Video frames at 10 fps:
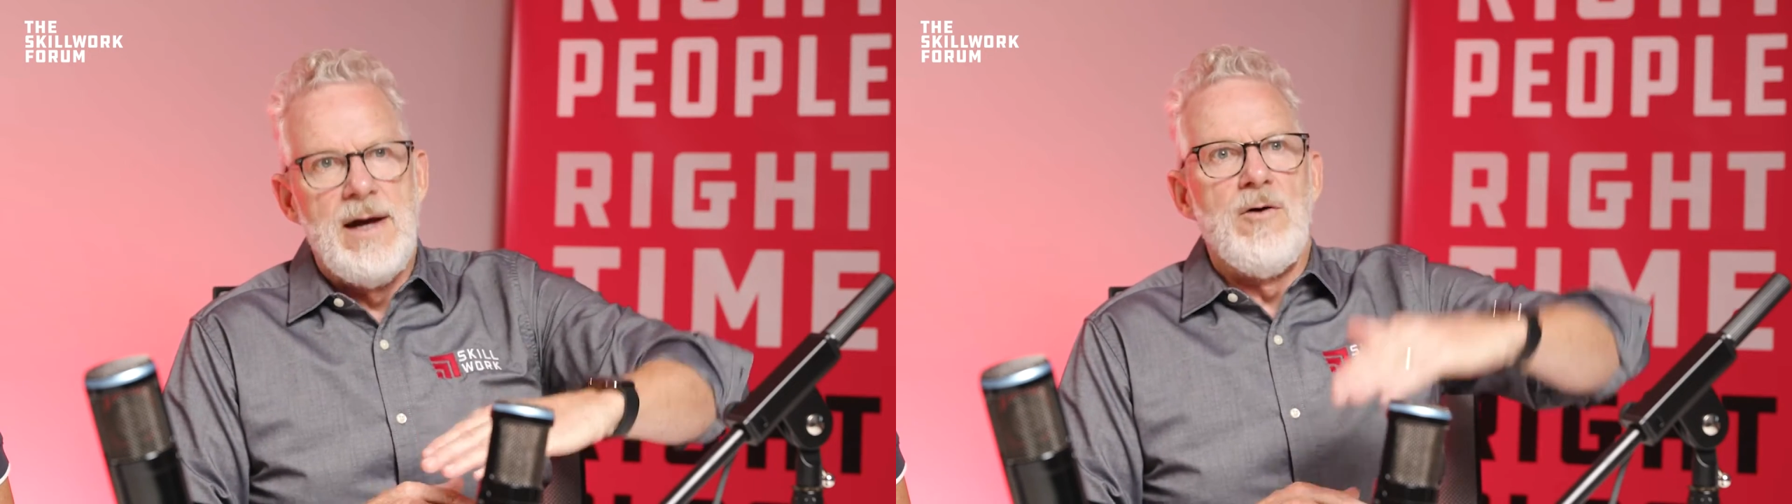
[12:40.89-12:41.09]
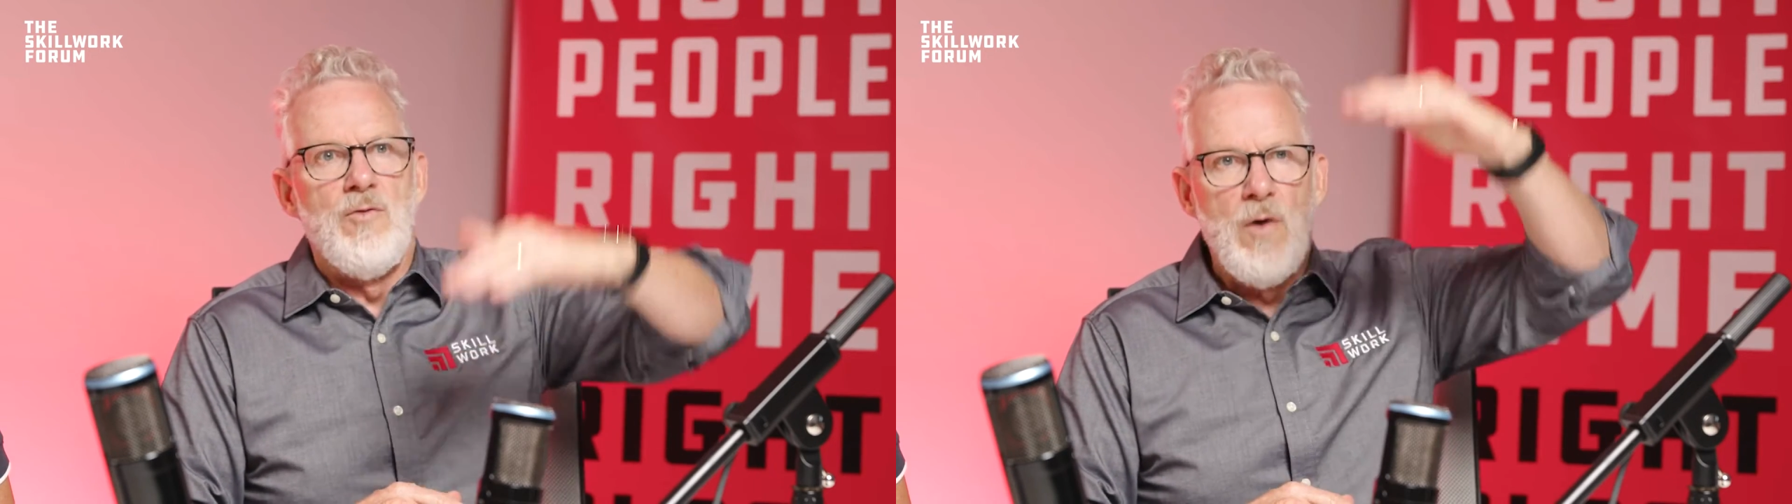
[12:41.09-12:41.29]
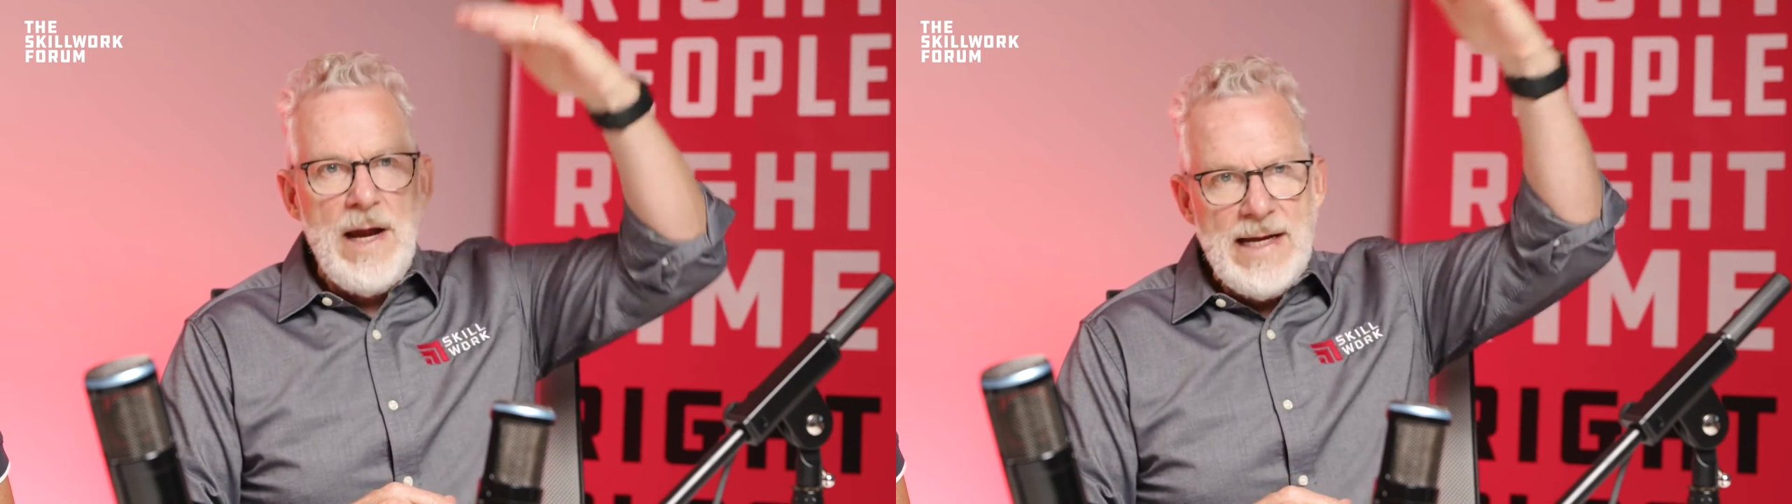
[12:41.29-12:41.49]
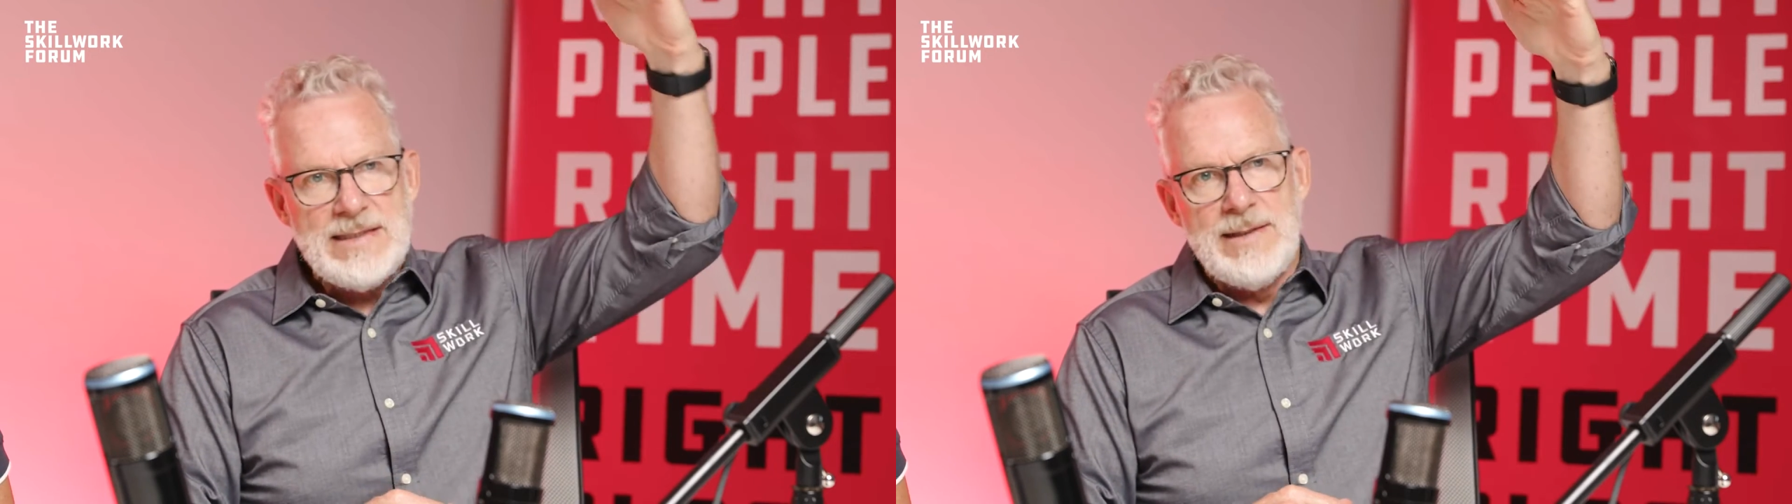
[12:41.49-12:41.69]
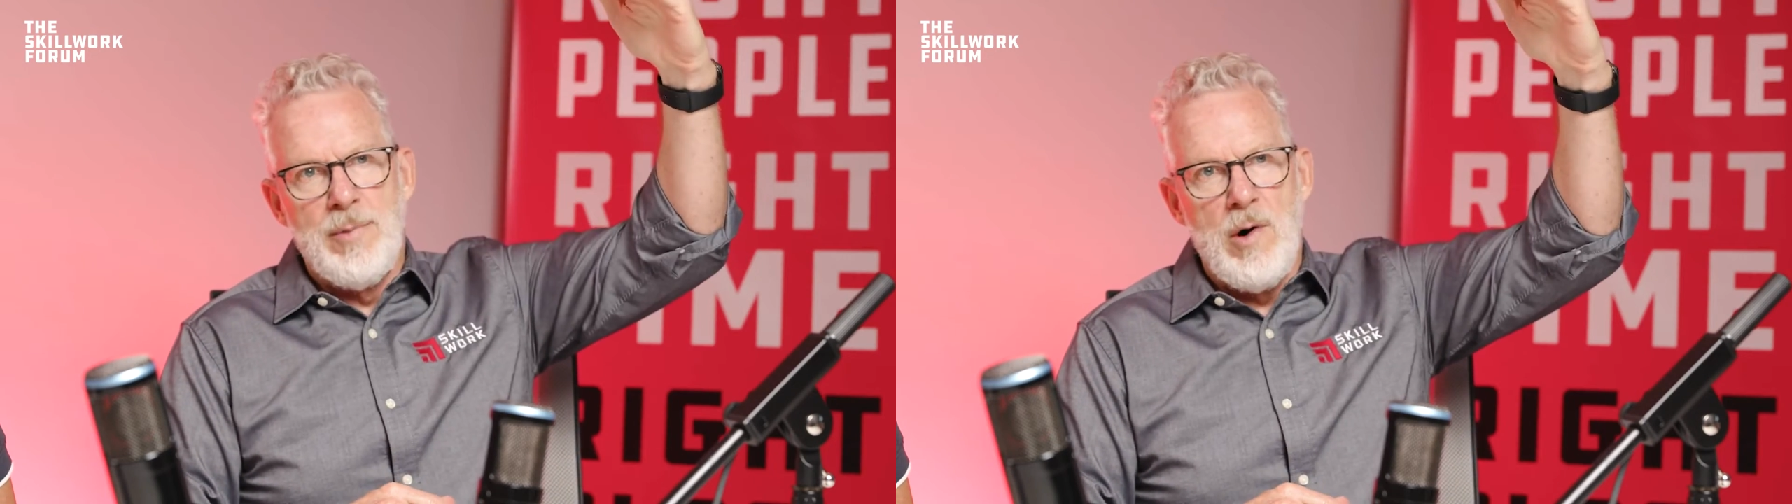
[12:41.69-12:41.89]

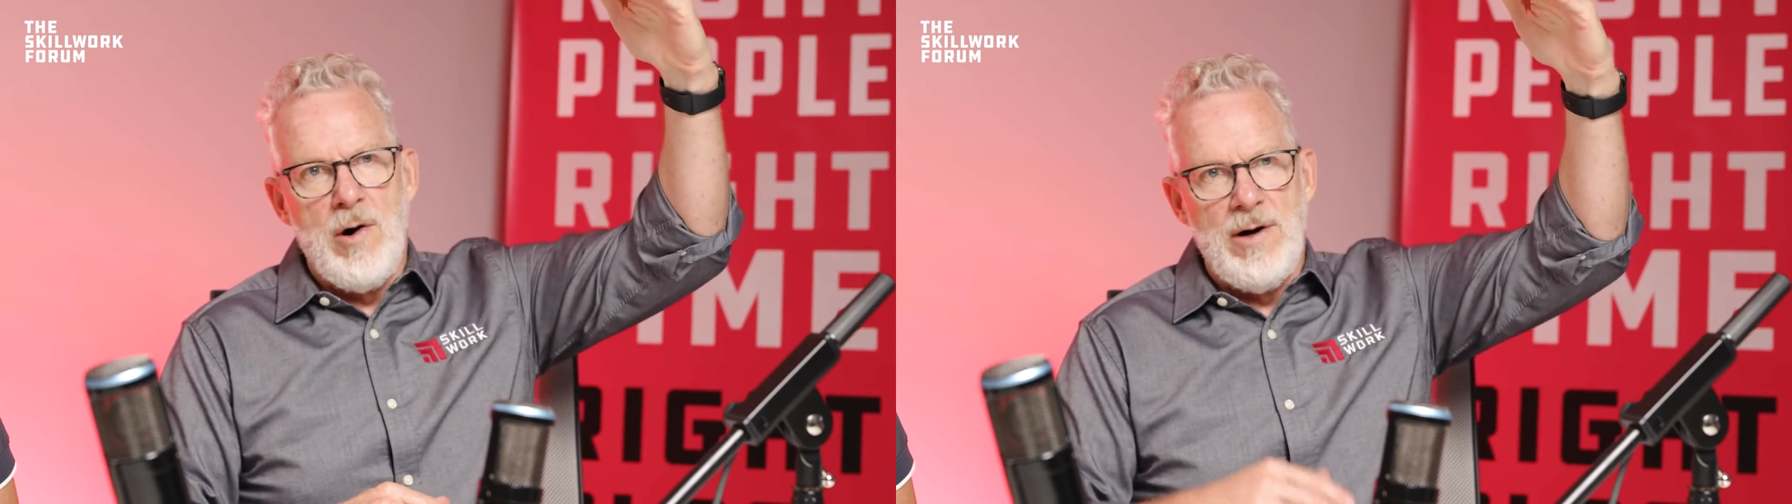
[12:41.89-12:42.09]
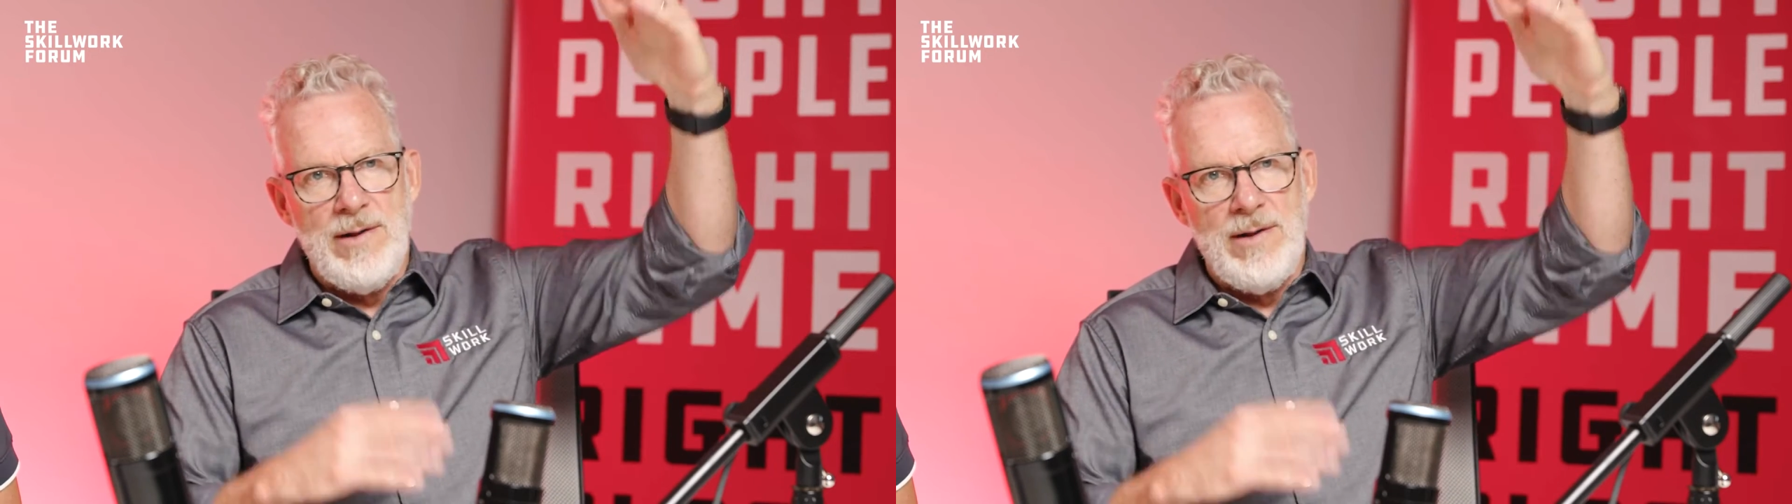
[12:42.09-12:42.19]
raise the bar,